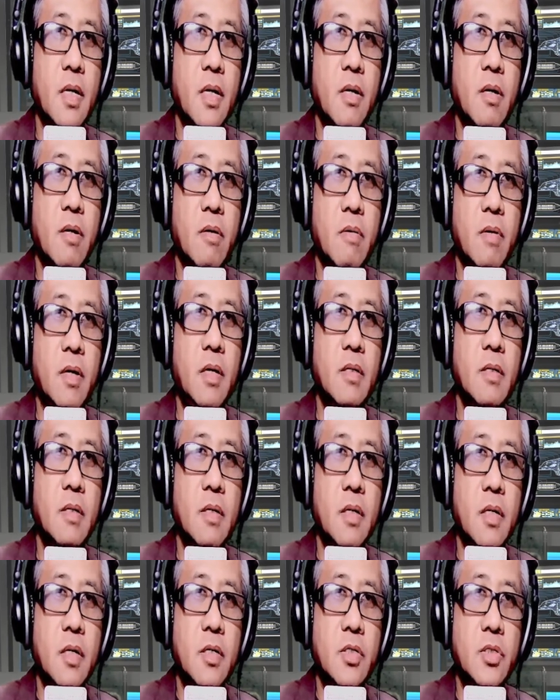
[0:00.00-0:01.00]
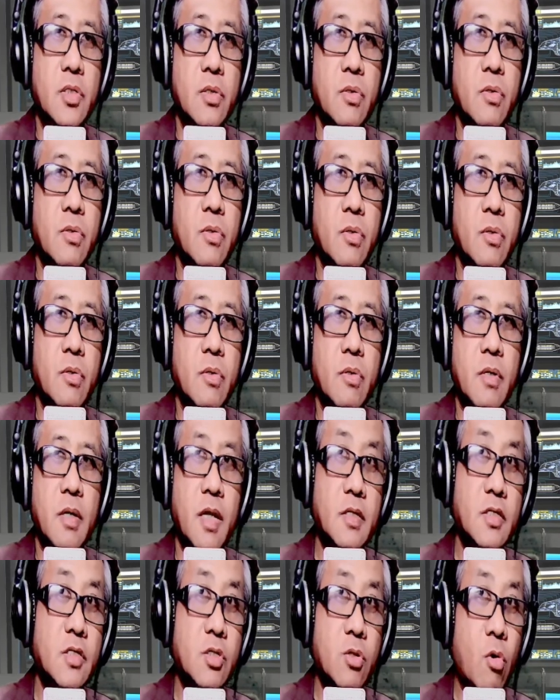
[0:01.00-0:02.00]
Alright, so
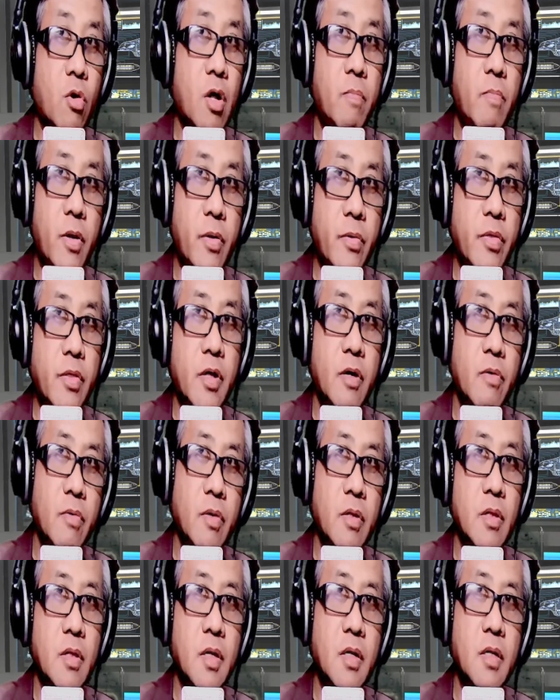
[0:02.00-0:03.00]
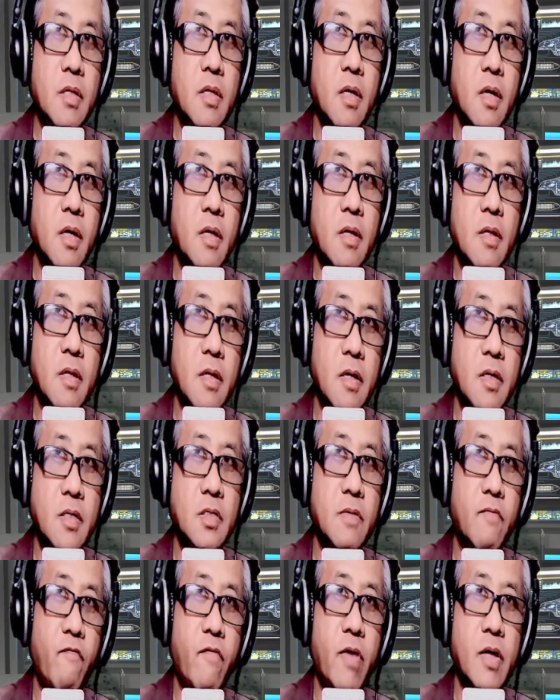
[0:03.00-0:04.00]
let's talk about now in detail
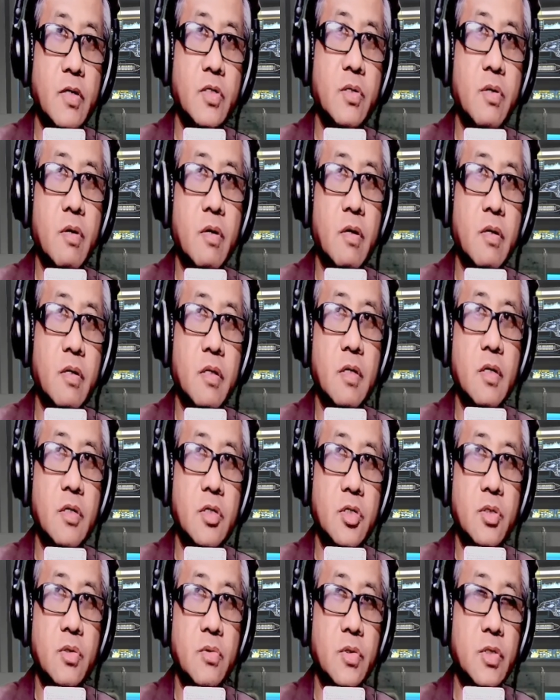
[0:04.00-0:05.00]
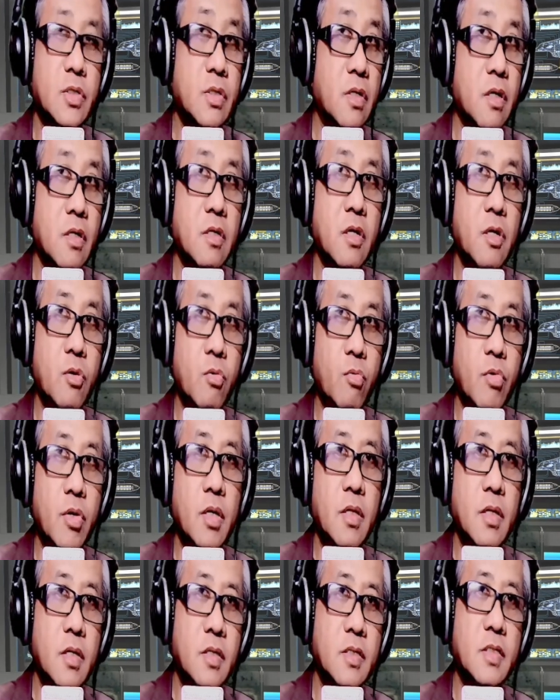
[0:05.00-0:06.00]
these vascular tissues, starting
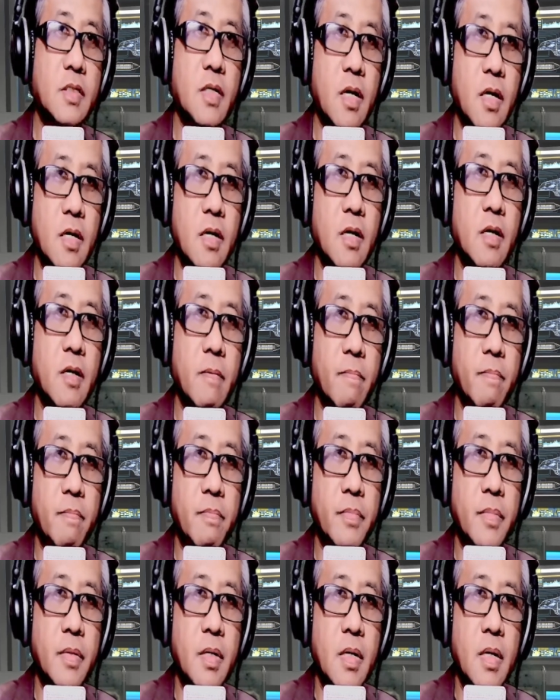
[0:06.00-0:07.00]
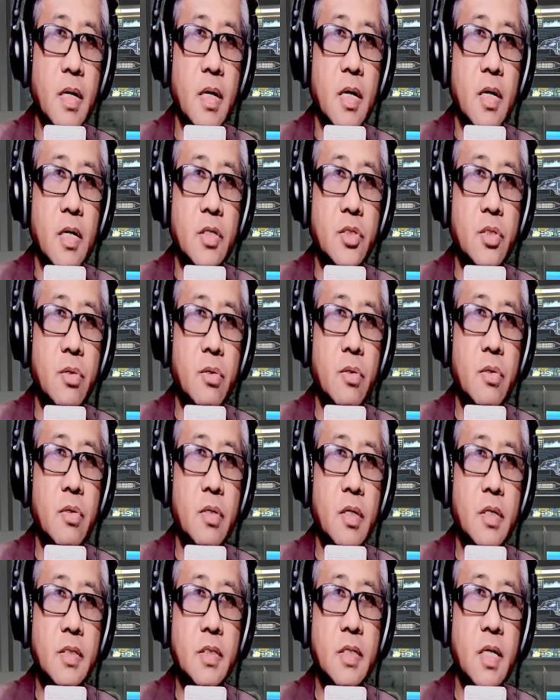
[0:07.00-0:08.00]
with the xylem. So
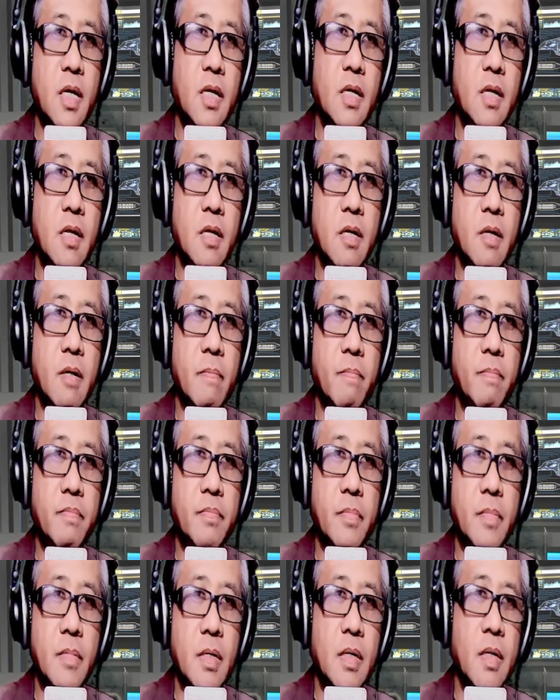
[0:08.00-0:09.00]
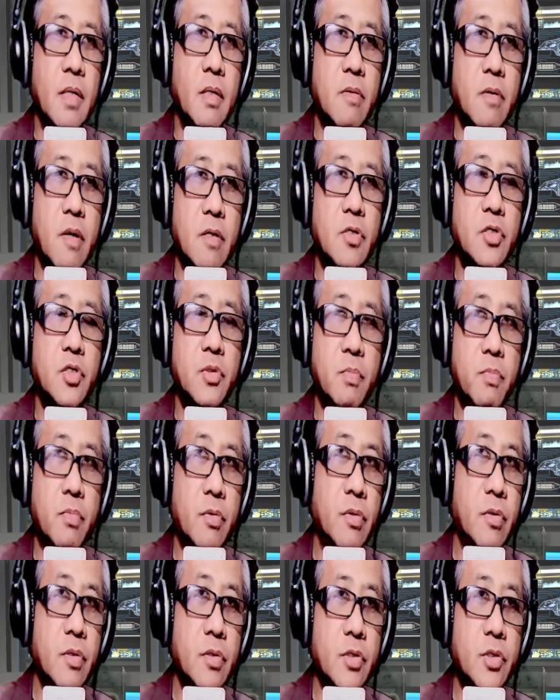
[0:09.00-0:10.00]
the xylem
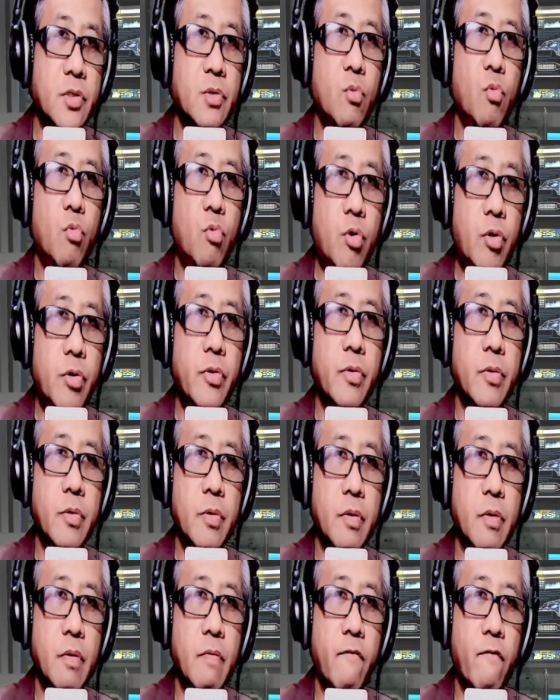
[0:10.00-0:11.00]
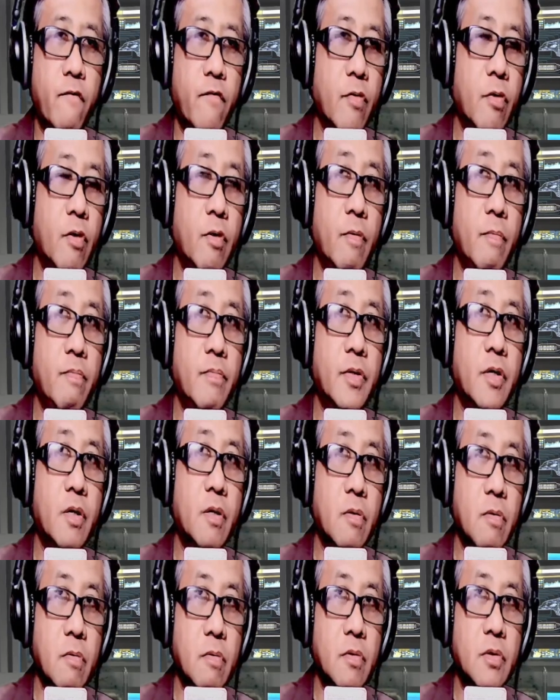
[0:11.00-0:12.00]
transports water from the
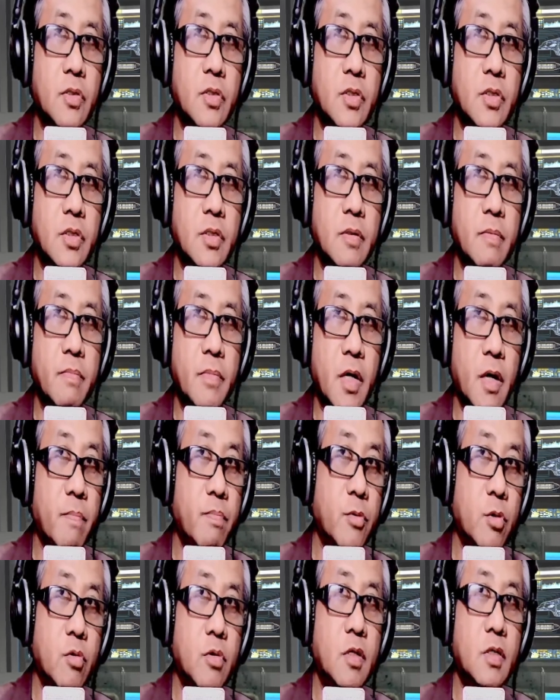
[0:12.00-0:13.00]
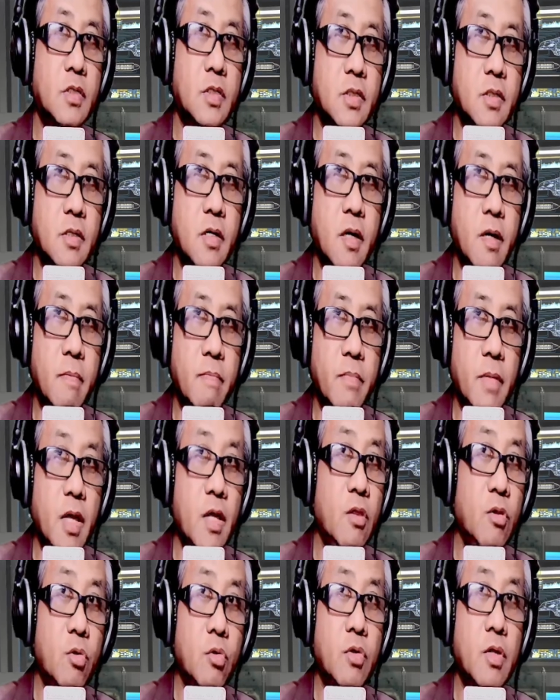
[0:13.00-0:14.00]
roots up to the stem
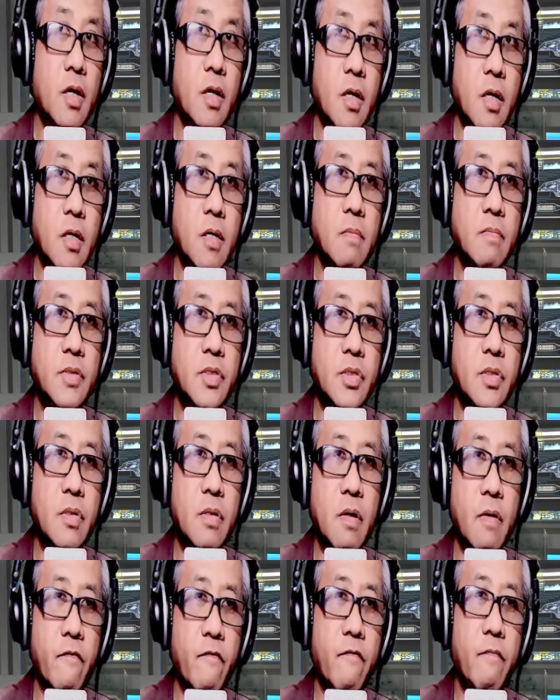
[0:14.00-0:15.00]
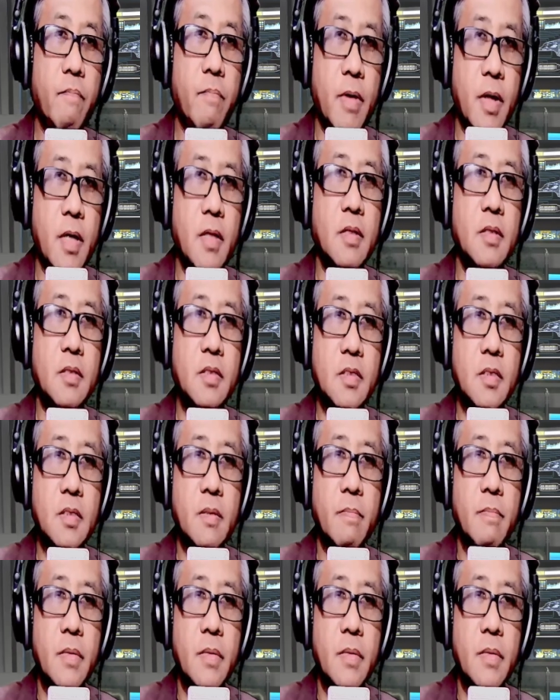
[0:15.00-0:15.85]
and to the leaves of plants.